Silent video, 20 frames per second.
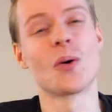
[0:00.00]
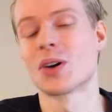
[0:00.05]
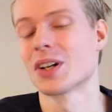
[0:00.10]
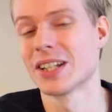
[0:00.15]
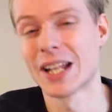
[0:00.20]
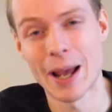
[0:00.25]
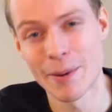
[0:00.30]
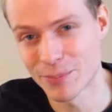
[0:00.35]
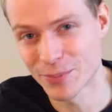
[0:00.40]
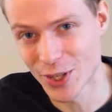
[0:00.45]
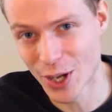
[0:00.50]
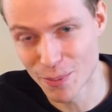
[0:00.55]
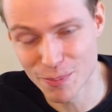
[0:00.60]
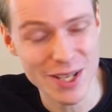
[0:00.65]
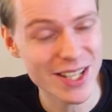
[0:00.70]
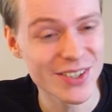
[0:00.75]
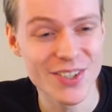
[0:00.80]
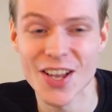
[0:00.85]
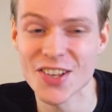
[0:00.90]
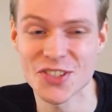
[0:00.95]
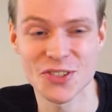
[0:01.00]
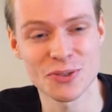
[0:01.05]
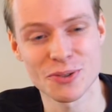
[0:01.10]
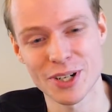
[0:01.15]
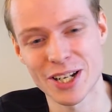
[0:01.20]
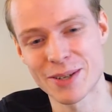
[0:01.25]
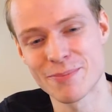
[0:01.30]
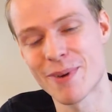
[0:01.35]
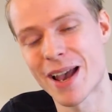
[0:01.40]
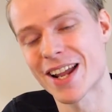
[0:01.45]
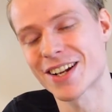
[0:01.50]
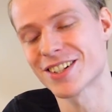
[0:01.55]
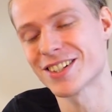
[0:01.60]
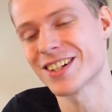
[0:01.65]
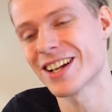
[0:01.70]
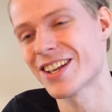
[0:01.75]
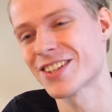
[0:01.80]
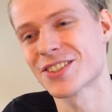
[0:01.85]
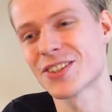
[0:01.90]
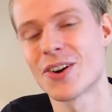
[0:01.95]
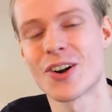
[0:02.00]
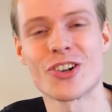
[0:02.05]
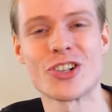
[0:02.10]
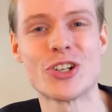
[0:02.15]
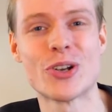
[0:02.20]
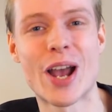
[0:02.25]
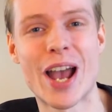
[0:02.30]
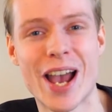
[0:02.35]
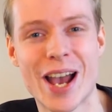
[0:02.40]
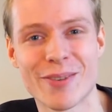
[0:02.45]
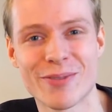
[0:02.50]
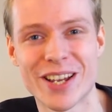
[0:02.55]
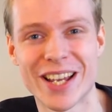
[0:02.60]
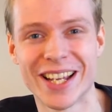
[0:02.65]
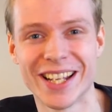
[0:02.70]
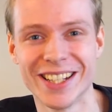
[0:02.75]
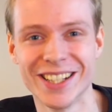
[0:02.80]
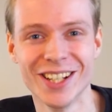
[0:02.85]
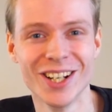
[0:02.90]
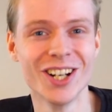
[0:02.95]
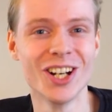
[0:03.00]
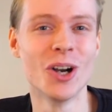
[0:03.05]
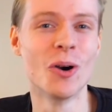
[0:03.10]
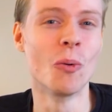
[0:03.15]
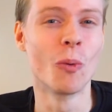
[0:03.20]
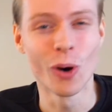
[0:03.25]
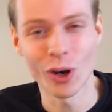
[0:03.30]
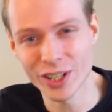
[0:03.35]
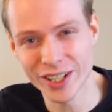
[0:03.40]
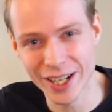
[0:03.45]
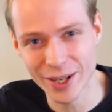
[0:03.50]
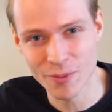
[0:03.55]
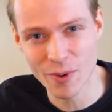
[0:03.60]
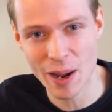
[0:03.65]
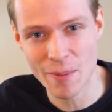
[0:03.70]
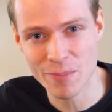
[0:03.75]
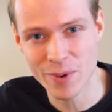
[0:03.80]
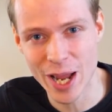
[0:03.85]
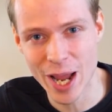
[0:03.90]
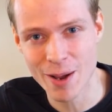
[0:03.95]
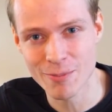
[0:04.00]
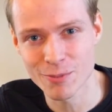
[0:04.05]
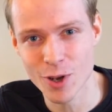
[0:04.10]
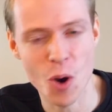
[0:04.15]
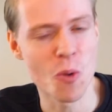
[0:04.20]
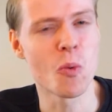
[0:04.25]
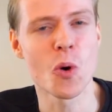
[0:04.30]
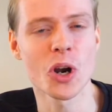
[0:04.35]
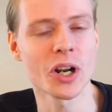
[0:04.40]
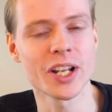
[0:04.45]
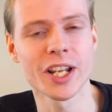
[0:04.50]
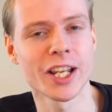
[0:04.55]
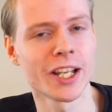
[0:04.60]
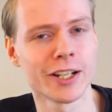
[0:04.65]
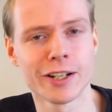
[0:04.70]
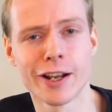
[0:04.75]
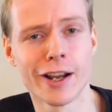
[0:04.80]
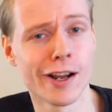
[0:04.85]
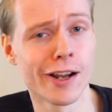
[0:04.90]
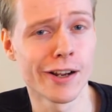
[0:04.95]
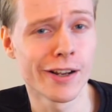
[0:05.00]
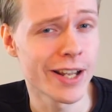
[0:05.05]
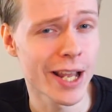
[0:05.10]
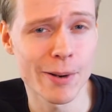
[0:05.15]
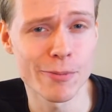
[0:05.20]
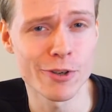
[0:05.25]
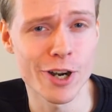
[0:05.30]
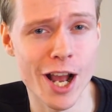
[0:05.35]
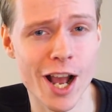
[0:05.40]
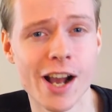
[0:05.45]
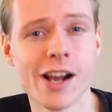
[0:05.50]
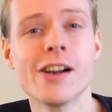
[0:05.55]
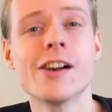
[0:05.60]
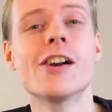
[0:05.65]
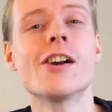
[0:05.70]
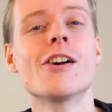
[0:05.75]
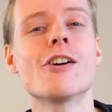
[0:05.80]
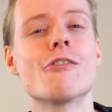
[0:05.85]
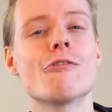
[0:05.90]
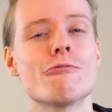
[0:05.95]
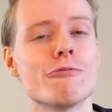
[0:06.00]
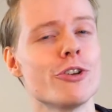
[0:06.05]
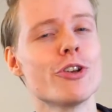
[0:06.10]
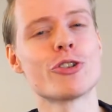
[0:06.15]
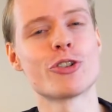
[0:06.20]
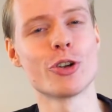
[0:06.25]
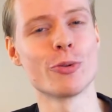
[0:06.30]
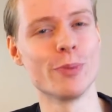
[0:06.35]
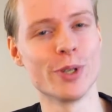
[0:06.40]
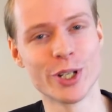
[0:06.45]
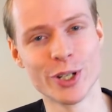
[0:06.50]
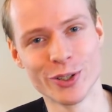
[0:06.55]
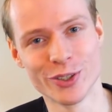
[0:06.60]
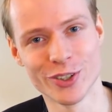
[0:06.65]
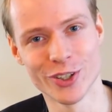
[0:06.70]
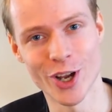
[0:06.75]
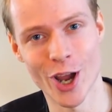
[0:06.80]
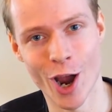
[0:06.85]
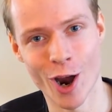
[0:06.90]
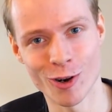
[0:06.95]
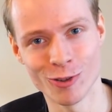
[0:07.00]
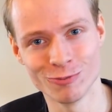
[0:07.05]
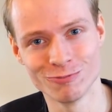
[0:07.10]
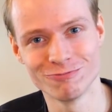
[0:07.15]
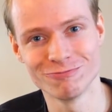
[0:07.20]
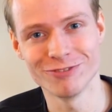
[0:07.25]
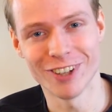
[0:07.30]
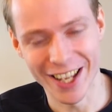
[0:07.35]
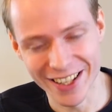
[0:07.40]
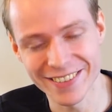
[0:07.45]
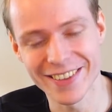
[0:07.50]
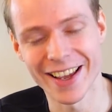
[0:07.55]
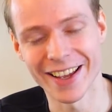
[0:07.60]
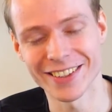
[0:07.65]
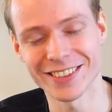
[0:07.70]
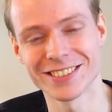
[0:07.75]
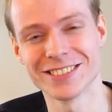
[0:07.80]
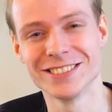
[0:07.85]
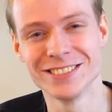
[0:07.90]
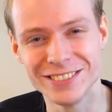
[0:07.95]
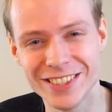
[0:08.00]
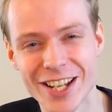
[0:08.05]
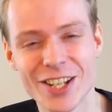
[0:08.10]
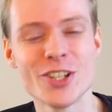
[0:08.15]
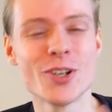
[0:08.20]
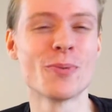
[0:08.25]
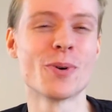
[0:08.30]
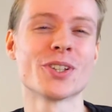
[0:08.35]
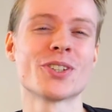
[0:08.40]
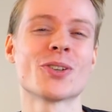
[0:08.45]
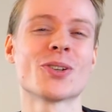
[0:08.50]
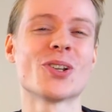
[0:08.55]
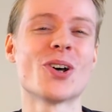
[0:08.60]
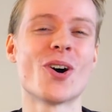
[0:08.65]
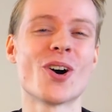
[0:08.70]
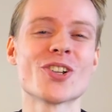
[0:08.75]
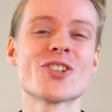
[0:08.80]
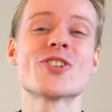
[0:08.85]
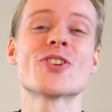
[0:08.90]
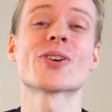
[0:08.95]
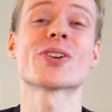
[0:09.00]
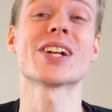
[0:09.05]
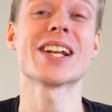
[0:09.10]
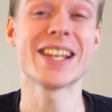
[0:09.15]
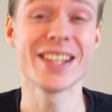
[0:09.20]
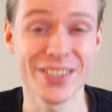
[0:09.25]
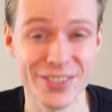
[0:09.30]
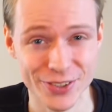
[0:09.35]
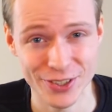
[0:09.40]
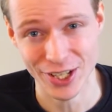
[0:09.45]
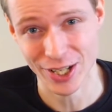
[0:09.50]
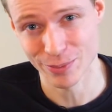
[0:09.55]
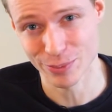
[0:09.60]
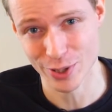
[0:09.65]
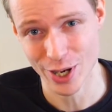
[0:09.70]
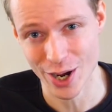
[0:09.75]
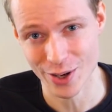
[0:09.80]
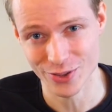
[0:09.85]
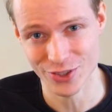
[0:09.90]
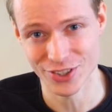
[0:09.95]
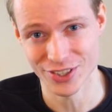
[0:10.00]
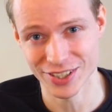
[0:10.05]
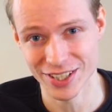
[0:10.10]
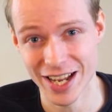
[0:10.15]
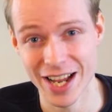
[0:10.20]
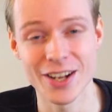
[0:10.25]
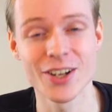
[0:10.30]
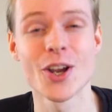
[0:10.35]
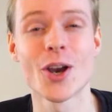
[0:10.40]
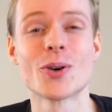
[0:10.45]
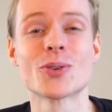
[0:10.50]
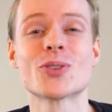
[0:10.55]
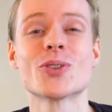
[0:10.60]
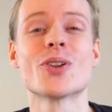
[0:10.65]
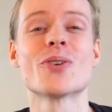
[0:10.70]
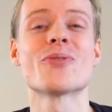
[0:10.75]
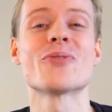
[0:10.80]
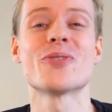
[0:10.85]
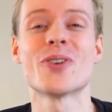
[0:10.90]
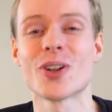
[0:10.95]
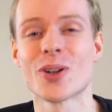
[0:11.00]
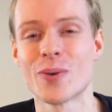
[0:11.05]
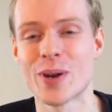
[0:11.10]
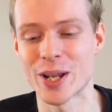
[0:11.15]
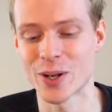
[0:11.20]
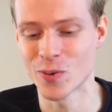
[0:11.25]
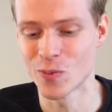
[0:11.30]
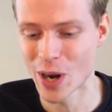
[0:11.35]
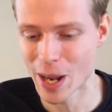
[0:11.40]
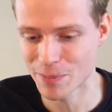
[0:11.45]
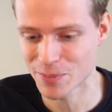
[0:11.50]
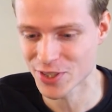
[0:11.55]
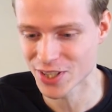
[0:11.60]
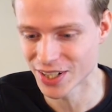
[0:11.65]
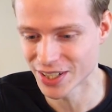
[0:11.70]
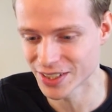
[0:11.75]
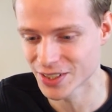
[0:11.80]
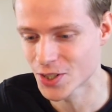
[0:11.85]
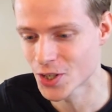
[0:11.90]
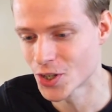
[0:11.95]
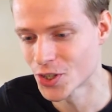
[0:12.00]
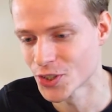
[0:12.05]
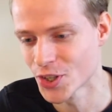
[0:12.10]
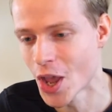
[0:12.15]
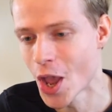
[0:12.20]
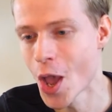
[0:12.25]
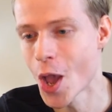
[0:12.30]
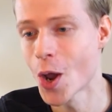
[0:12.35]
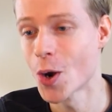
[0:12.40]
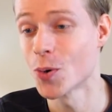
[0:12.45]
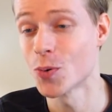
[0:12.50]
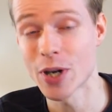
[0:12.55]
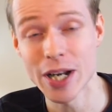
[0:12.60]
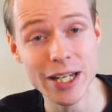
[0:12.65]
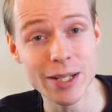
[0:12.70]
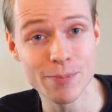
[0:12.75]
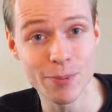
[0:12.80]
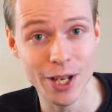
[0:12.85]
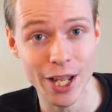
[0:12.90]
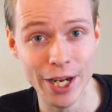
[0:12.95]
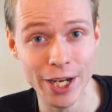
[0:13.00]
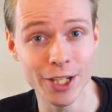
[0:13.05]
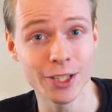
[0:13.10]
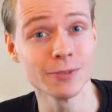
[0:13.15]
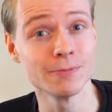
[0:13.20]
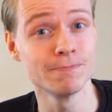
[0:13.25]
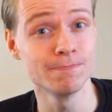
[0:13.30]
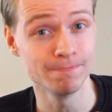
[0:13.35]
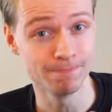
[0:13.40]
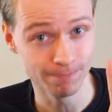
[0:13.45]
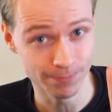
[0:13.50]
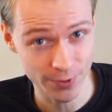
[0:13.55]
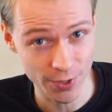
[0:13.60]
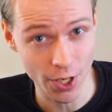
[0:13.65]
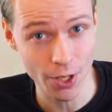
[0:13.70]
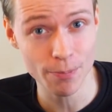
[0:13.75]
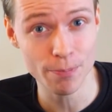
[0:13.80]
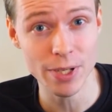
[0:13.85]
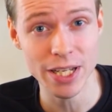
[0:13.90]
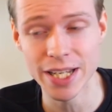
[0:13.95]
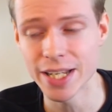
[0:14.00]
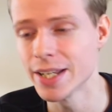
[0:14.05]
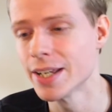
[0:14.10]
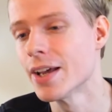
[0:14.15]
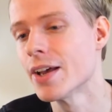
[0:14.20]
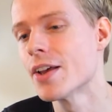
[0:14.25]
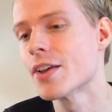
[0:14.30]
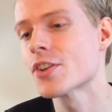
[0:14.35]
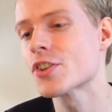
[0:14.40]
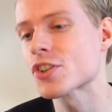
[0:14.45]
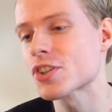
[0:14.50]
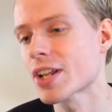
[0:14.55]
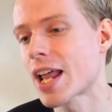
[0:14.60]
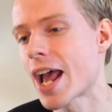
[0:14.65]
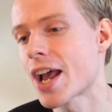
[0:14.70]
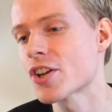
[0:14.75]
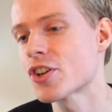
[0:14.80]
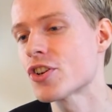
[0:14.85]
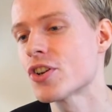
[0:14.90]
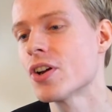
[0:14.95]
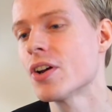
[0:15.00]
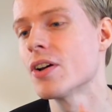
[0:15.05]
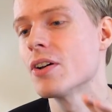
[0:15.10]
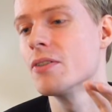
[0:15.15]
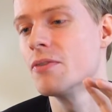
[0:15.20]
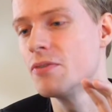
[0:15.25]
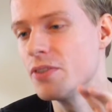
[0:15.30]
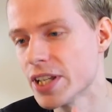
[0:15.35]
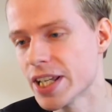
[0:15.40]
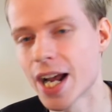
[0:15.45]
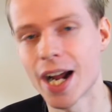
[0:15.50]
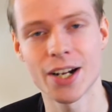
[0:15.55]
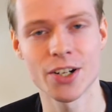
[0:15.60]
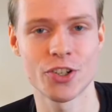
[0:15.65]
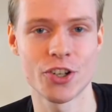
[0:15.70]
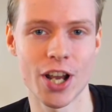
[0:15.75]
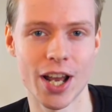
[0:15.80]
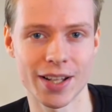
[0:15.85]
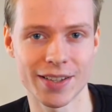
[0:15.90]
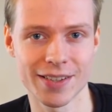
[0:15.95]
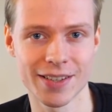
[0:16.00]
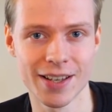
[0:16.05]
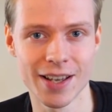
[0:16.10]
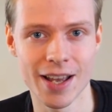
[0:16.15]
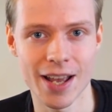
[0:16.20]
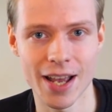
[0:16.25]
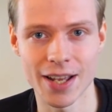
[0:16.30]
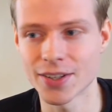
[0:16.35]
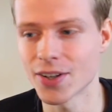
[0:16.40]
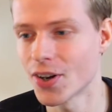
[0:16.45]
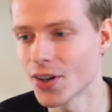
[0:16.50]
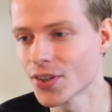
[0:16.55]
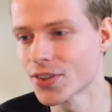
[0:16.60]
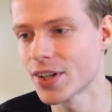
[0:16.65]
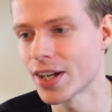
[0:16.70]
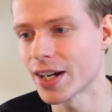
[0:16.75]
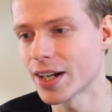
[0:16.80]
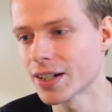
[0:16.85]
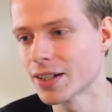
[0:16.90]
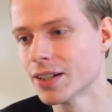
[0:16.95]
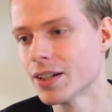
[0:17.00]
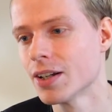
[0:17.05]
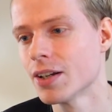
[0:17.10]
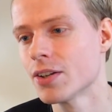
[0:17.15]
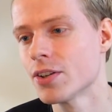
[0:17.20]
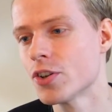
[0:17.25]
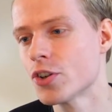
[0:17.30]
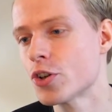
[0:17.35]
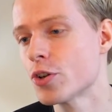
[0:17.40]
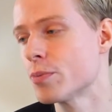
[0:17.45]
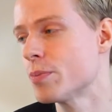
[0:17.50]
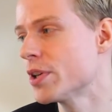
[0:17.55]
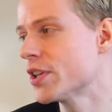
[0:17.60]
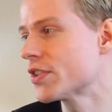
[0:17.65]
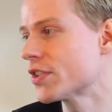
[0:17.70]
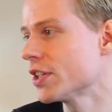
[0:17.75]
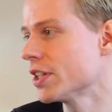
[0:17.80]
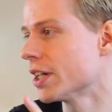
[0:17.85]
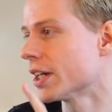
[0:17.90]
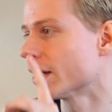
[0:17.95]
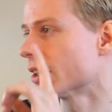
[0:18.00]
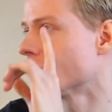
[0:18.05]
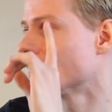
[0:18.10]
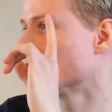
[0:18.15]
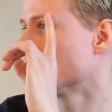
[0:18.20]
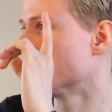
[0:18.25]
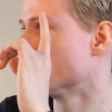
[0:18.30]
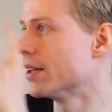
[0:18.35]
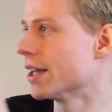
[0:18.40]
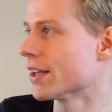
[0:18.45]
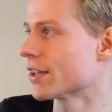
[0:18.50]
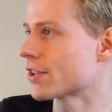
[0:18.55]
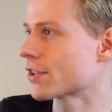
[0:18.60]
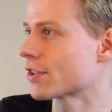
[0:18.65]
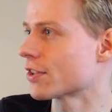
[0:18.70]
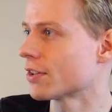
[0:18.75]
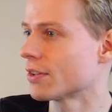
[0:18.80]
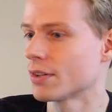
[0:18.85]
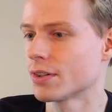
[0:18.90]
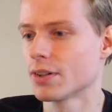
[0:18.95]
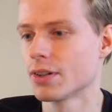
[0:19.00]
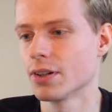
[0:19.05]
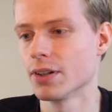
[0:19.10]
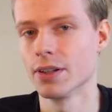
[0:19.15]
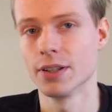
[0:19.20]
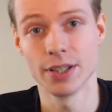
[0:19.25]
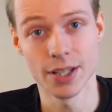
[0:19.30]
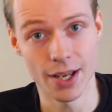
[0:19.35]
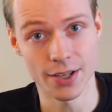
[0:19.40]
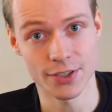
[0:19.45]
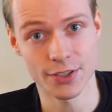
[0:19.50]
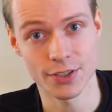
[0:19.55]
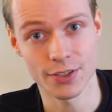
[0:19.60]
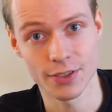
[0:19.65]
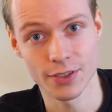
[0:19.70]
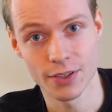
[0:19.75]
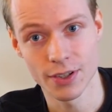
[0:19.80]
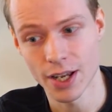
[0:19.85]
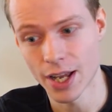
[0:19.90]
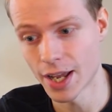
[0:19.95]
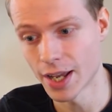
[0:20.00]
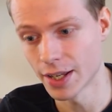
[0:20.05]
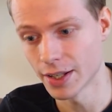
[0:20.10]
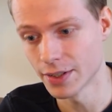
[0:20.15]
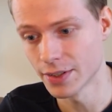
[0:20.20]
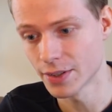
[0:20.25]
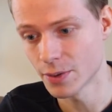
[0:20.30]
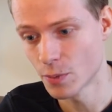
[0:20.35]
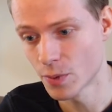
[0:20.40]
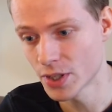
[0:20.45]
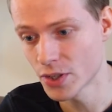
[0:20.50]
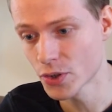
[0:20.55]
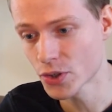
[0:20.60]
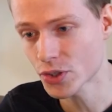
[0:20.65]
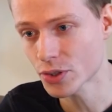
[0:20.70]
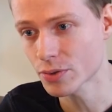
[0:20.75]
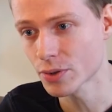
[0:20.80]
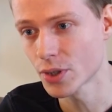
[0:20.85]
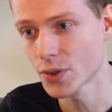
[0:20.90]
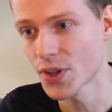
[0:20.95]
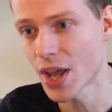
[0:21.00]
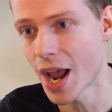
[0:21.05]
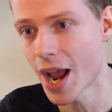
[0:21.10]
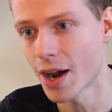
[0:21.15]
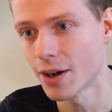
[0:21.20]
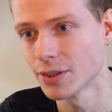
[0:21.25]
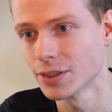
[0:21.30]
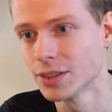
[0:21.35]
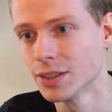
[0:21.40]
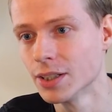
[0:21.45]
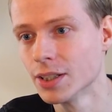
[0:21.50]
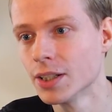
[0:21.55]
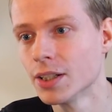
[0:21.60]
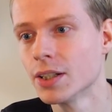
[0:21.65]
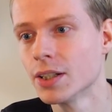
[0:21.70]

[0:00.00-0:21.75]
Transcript: or laptop. It doesn't really matter, as long as you have a working webcam, a working uh, camera, you should be good to go. And then, then you want to launch your internet browser and go to the following website called ready player dot me slash V R chat. And on there, you should be seeing this. Yes. And when you scroll down,